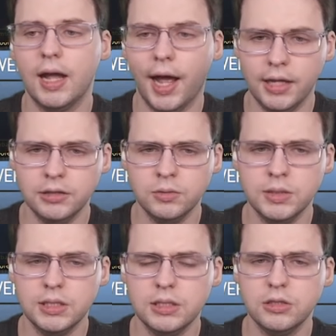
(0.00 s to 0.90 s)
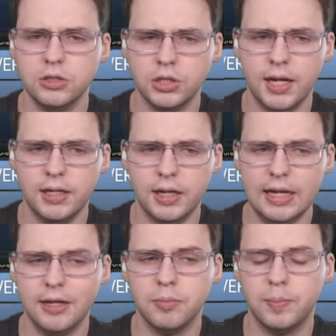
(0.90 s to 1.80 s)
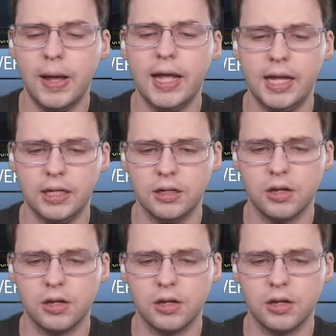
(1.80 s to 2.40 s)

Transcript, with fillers: Anduin, Jaina, and Bane